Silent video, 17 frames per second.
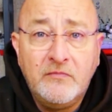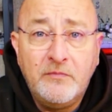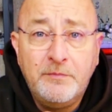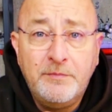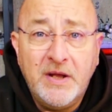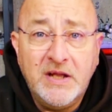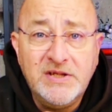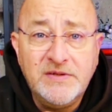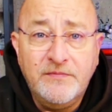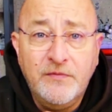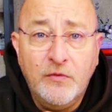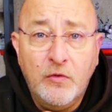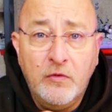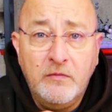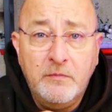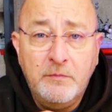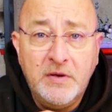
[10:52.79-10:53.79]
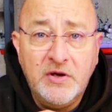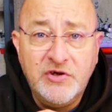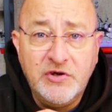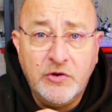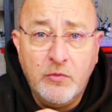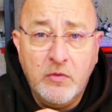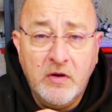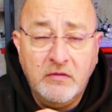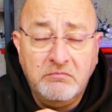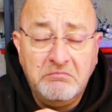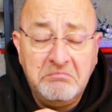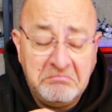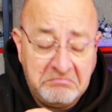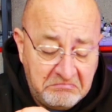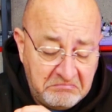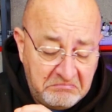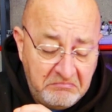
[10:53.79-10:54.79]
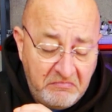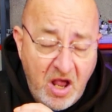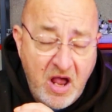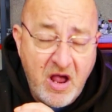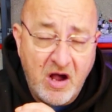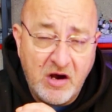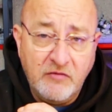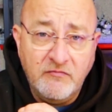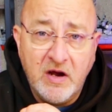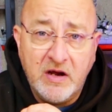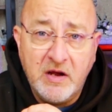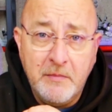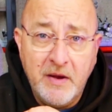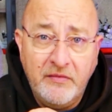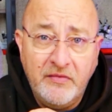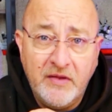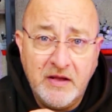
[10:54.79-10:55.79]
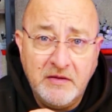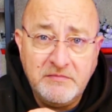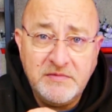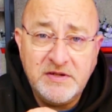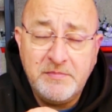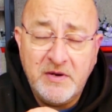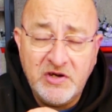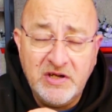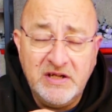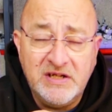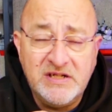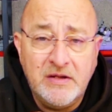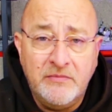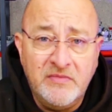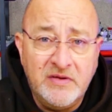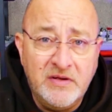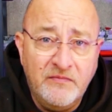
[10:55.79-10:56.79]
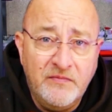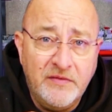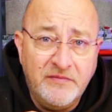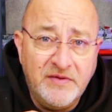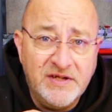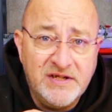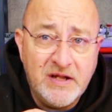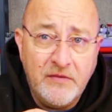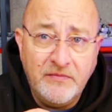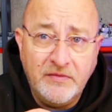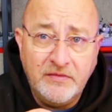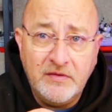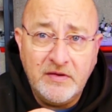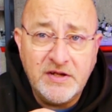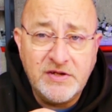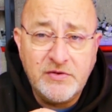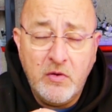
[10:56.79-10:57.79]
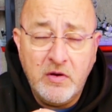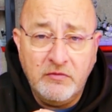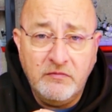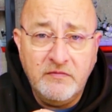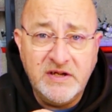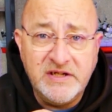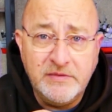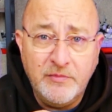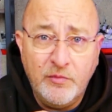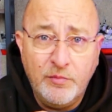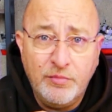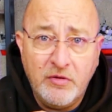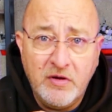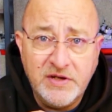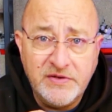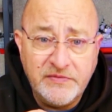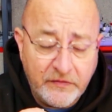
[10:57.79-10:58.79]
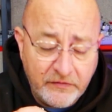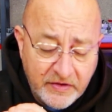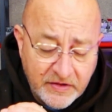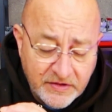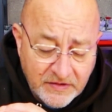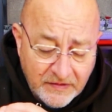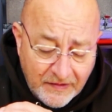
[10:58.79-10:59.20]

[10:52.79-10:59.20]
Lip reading: Panzer IV by Jiquan, I can recommend that, especially at 1757. That's quite a reasonable price for it.